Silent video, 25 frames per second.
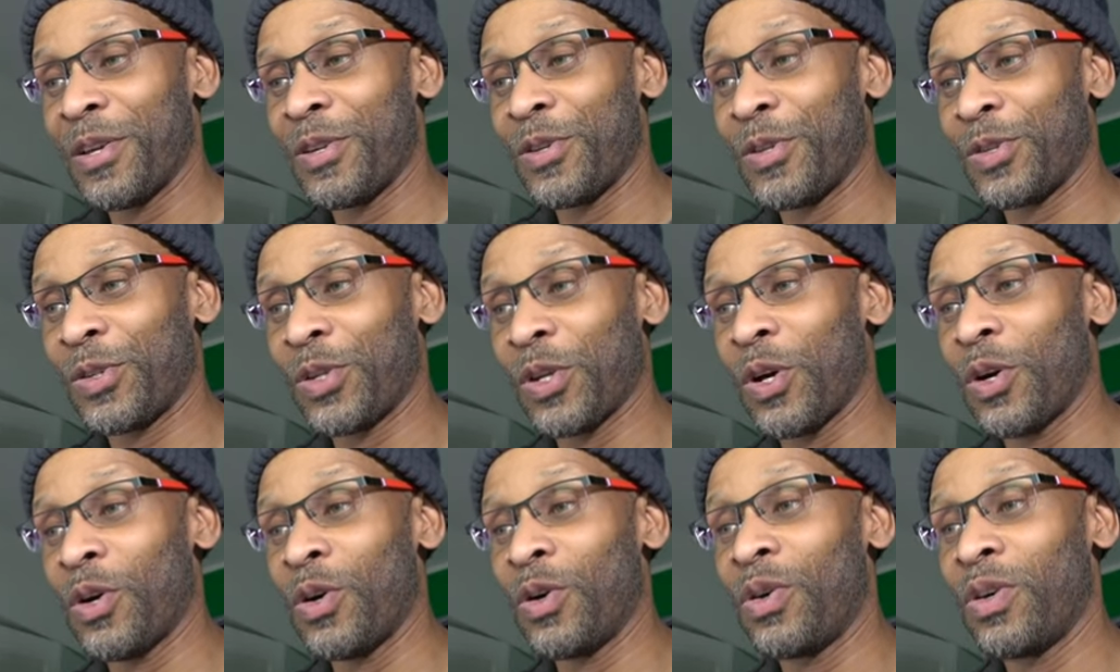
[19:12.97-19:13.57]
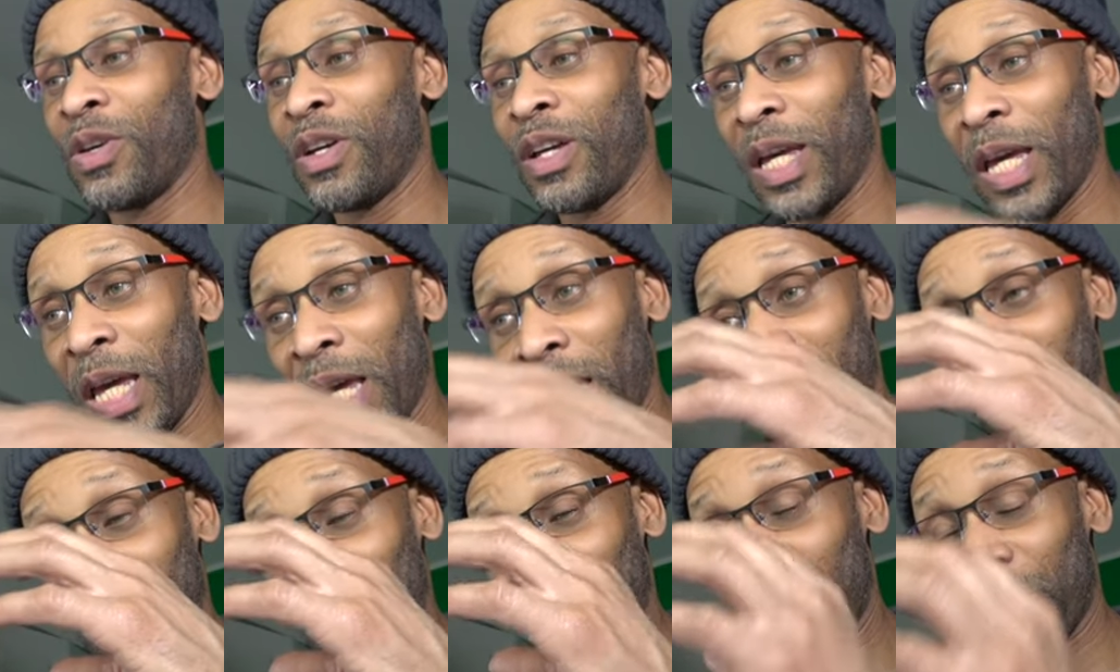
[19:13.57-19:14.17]
So
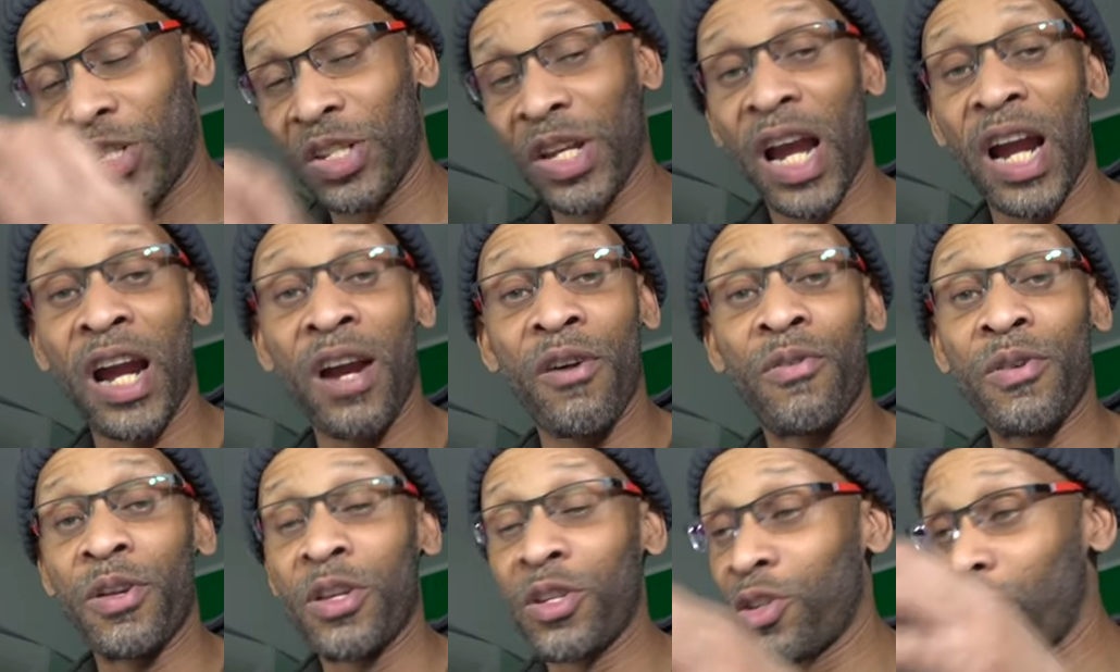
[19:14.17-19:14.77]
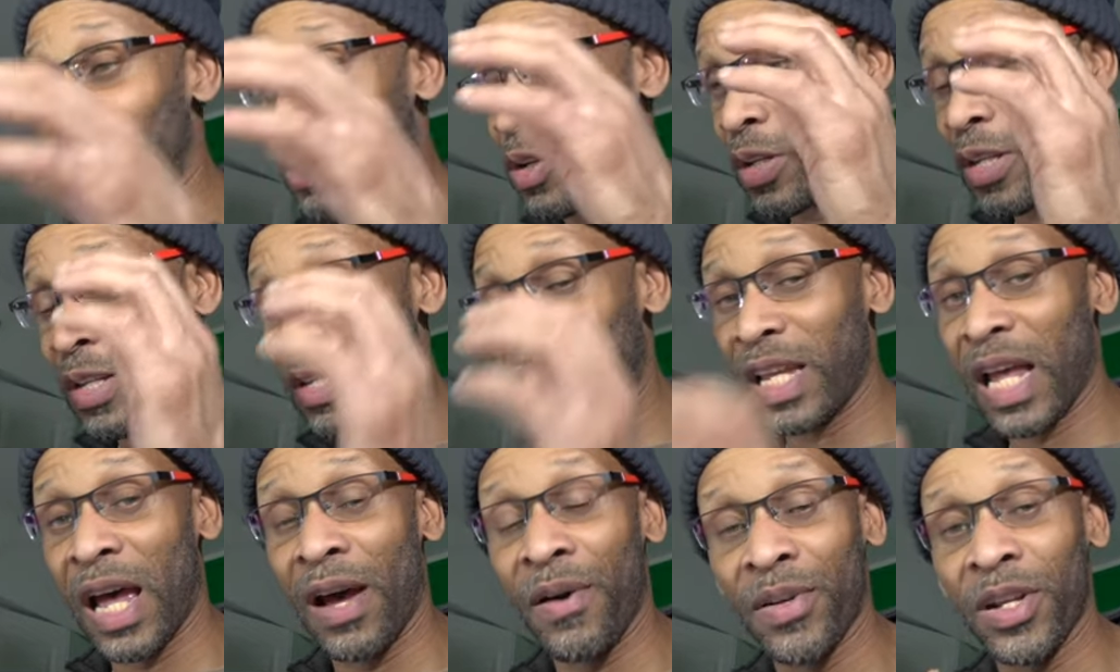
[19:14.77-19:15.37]
the siren is going to
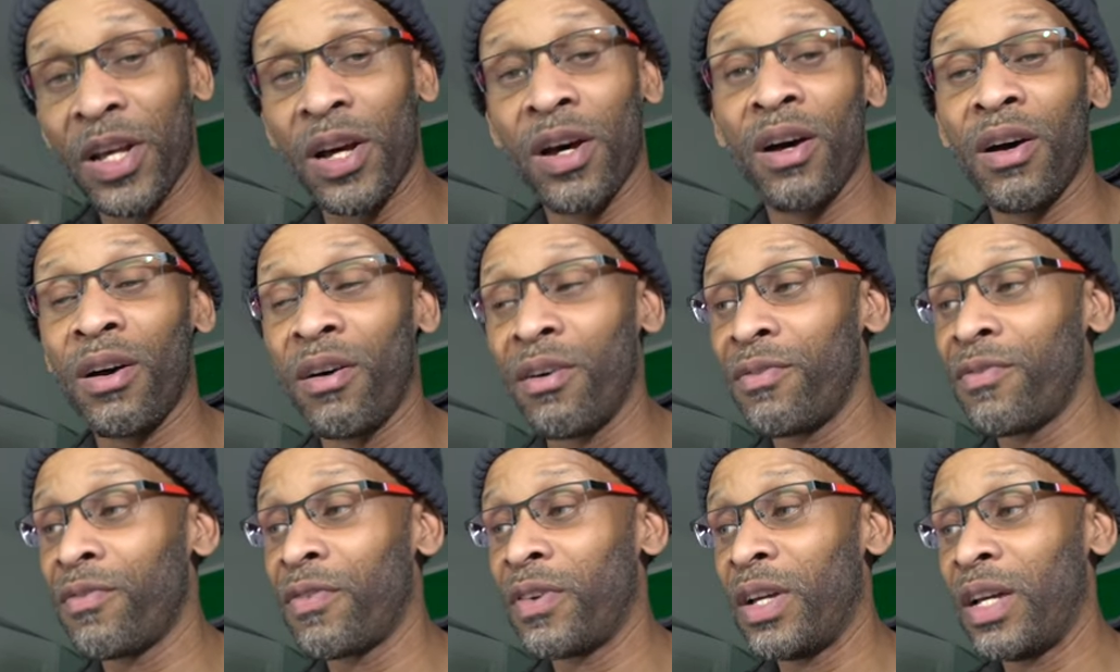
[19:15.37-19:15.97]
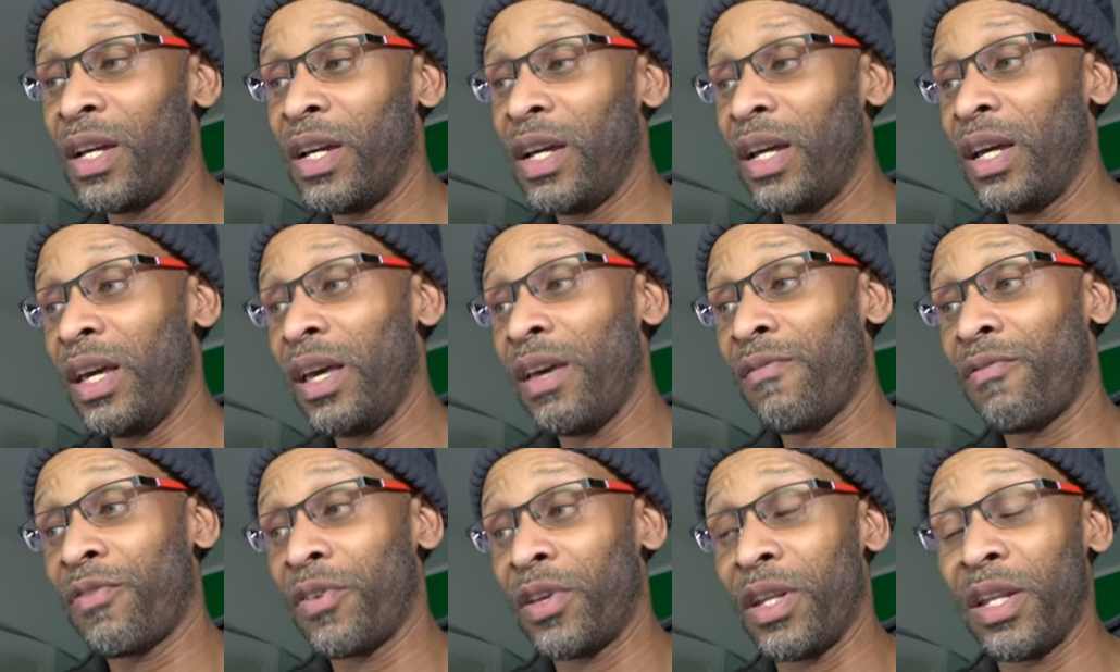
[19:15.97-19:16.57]
sound off
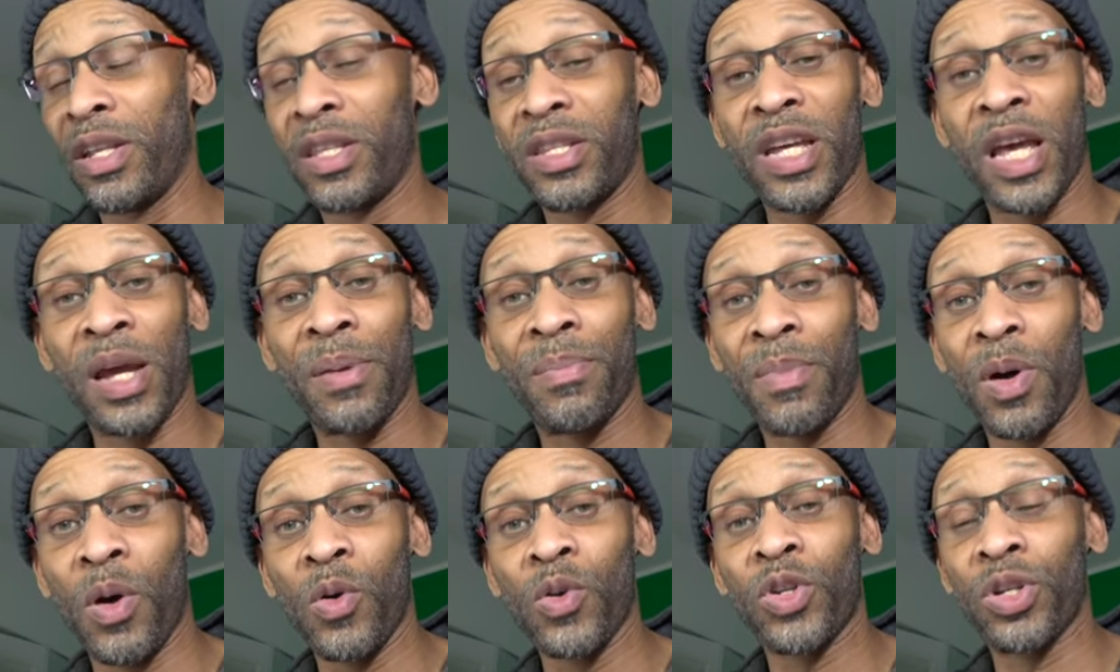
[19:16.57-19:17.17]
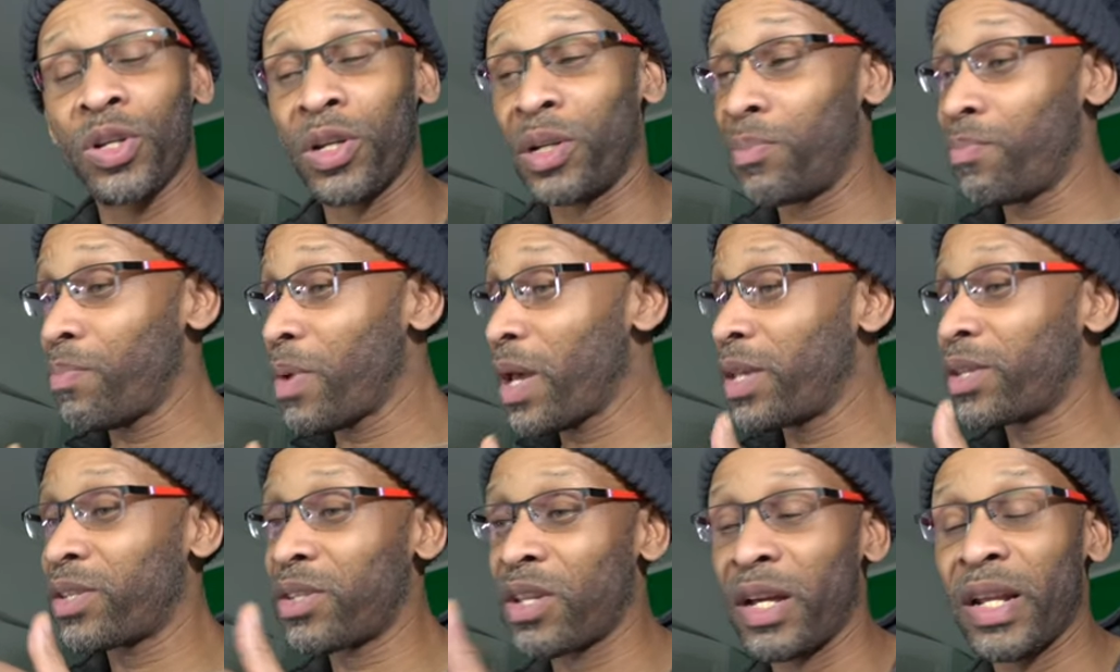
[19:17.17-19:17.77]
if it detects motion
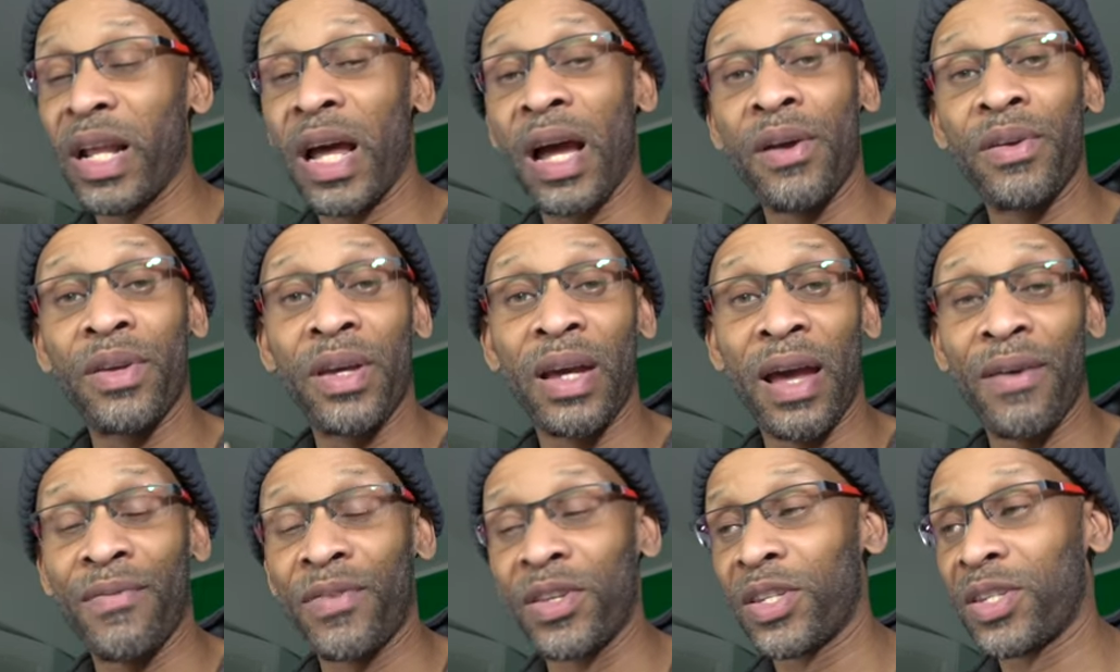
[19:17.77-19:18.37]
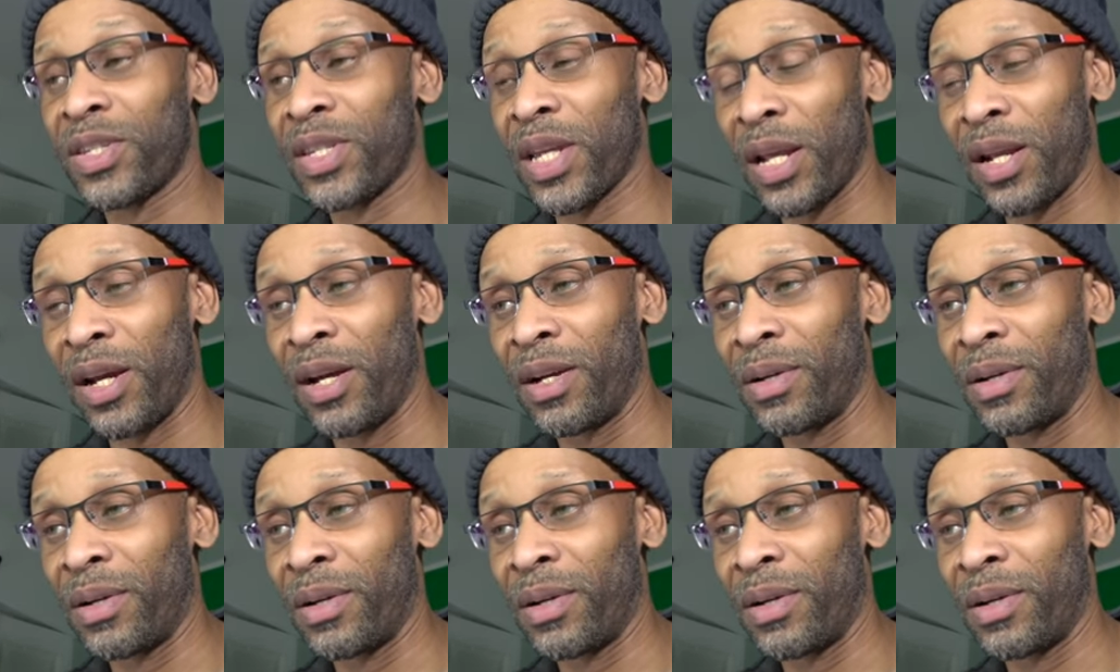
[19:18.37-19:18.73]
based on how you have it set